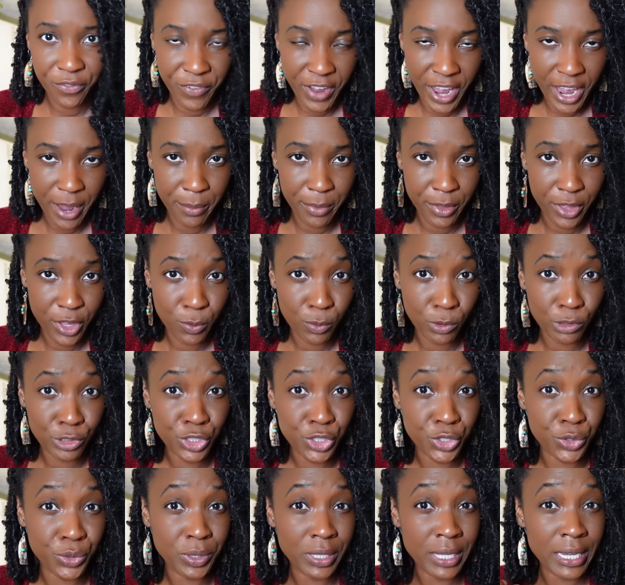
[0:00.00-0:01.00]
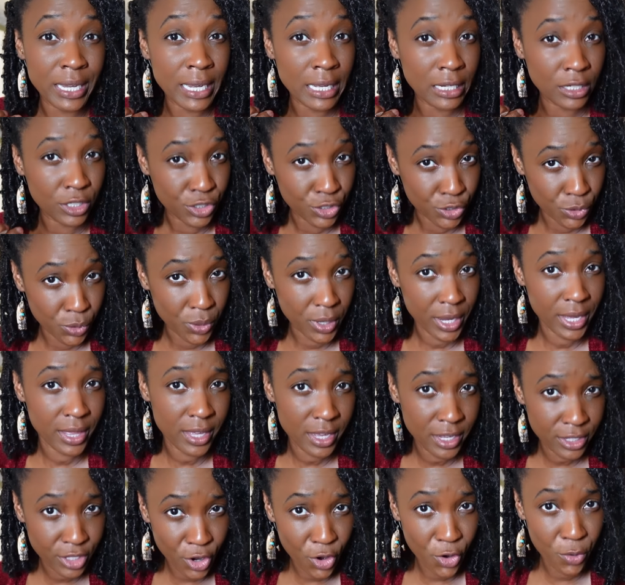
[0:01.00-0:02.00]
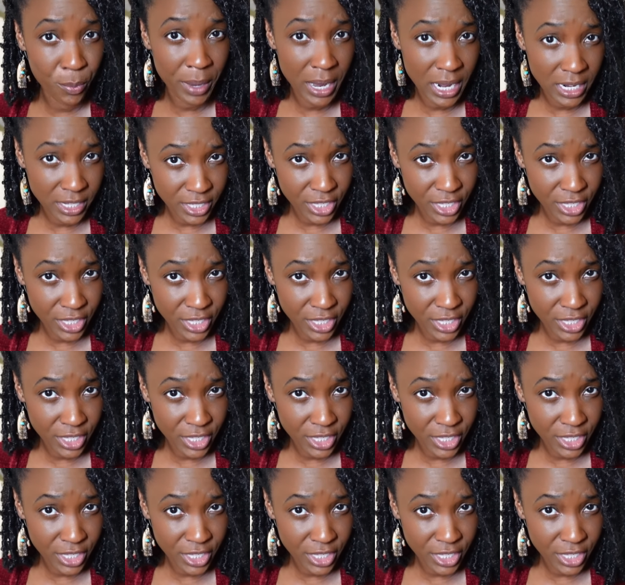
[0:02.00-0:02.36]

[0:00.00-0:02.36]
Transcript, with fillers: family will truly enjoy these homemade